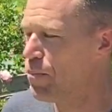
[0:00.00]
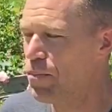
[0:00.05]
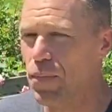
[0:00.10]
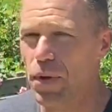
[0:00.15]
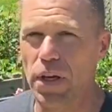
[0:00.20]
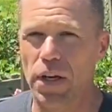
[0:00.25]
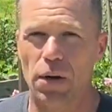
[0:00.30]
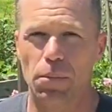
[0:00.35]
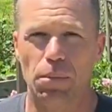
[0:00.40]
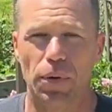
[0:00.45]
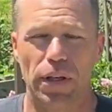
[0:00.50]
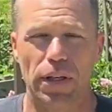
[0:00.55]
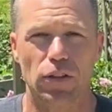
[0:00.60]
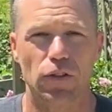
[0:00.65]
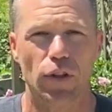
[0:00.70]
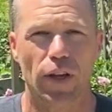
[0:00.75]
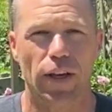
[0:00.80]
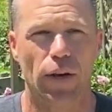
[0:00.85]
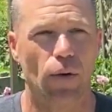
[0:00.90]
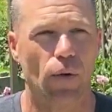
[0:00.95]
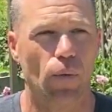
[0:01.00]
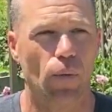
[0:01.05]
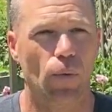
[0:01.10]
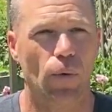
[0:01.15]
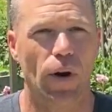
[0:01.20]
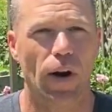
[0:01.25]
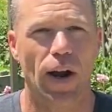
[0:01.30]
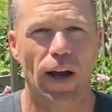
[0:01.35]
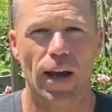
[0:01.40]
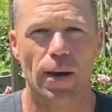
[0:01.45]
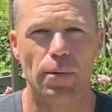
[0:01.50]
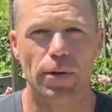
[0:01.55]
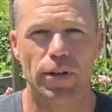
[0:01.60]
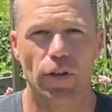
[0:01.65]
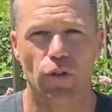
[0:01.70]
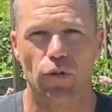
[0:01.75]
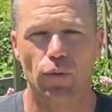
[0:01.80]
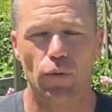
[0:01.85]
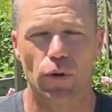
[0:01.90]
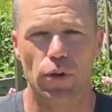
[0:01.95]
in a place like where I am, it
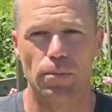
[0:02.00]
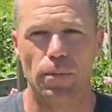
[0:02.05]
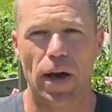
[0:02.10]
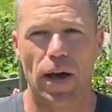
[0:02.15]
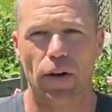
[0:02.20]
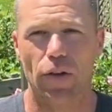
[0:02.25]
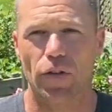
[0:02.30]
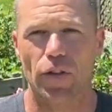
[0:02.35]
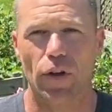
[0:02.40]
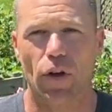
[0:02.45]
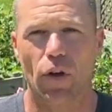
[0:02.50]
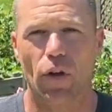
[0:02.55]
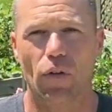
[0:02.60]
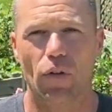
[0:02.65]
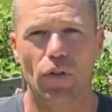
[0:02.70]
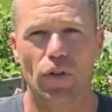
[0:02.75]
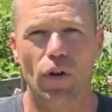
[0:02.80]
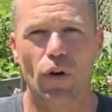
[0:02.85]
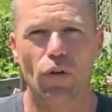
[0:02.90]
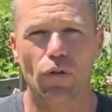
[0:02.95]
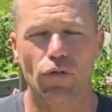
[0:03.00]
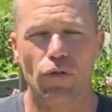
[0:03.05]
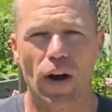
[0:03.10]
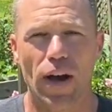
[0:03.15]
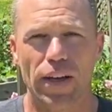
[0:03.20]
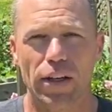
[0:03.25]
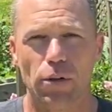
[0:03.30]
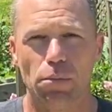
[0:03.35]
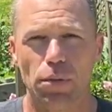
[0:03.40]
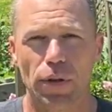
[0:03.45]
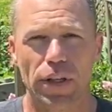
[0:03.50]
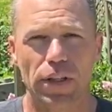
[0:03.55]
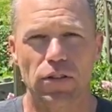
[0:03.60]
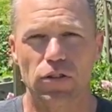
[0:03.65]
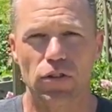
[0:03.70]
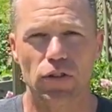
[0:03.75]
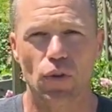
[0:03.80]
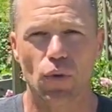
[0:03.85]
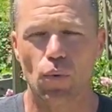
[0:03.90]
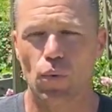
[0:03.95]
doesn't really matter. They'll find a
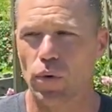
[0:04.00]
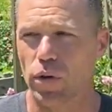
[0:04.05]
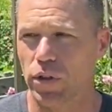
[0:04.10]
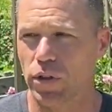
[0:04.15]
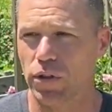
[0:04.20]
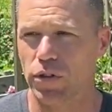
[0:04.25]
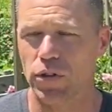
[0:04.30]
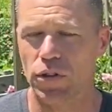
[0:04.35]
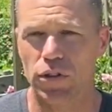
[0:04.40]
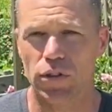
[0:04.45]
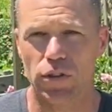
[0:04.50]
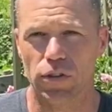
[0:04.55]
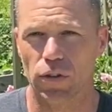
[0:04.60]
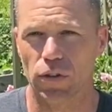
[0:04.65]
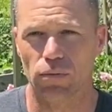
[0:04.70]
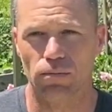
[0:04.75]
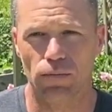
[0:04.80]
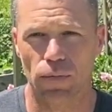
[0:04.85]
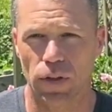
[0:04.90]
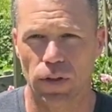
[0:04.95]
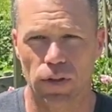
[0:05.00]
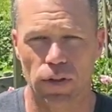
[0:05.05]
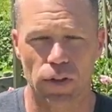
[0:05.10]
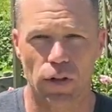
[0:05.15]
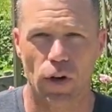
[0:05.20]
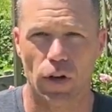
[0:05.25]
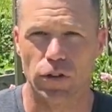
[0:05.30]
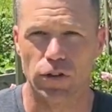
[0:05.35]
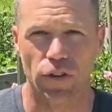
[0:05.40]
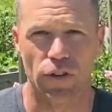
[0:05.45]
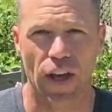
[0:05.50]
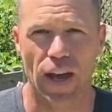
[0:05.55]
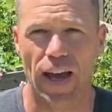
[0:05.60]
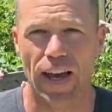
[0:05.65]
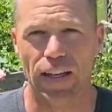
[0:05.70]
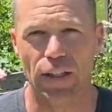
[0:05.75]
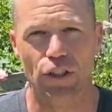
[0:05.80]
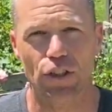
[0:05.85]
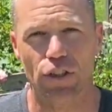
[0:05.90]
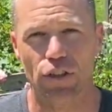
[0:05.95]
place in the woods, in the yards, in the
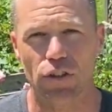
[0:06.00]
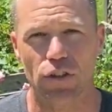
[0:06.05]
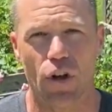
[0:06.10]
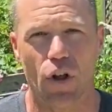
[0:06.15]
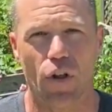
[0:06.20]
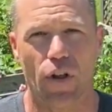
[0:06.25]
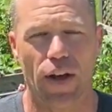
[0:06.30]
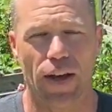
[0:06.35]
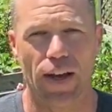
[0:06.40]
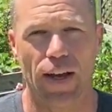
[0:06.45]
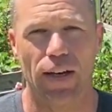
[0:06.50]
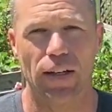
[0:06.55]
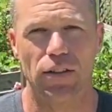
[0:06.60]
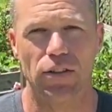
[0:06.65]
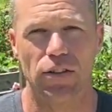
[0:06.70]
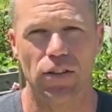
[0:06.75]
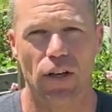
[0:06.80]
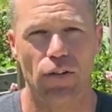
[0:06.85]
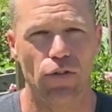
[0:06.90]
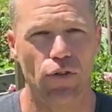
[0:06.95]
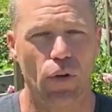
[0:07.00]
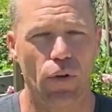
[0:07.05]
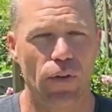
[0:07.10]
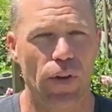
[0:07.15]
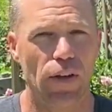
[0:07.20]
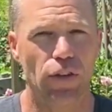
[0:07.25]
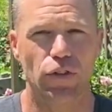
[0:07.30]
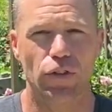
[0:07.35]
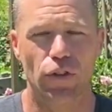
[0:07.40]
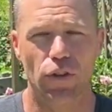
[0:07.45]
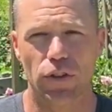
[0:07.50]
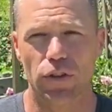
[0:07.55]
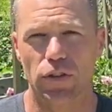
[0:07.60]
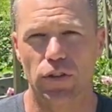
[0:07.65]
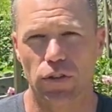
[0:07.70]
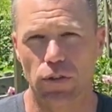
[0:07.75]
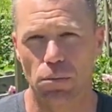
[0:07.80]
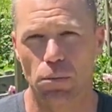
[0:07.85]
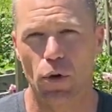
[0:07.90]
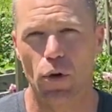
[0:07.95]
hedges, and all that kind of stuff. So unless you're in
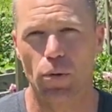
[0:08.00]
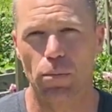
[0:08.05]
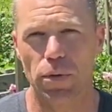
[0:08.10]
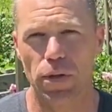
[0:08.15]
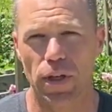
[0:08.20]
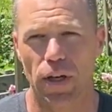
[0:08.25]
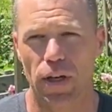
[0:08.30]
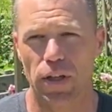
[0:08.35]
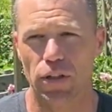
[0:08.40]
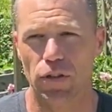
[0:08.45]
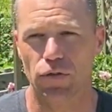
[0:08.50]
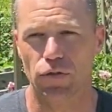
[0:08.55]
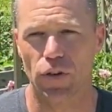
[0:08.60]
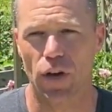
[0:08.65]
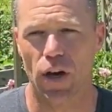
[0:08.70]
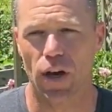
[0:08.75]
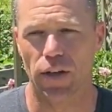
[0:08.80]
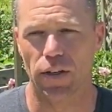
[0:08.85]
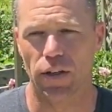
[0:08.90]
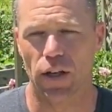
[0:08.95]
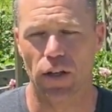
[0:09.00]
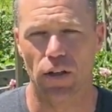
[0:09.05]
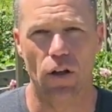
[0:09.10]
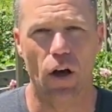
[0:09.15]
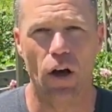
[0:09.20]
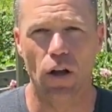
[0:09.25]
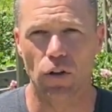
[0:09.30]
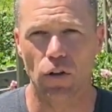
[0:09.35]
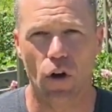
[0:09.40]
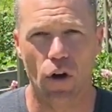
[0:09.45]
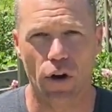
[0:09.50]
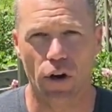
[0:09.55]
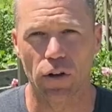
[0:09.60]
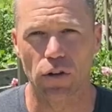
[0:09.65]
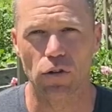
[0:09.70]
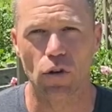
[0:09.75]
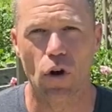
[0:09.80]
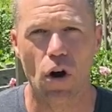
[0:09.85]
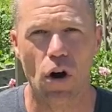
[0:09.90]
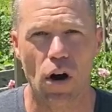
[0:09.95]
suburbia and you've got a lot
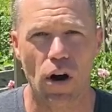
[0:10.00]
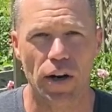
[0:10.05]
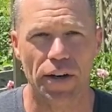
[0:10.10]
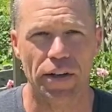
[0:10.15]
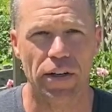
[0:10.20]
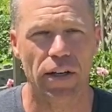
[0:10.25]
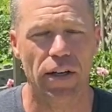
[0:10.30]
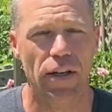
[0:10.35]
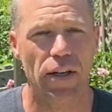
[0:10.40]
of lawn,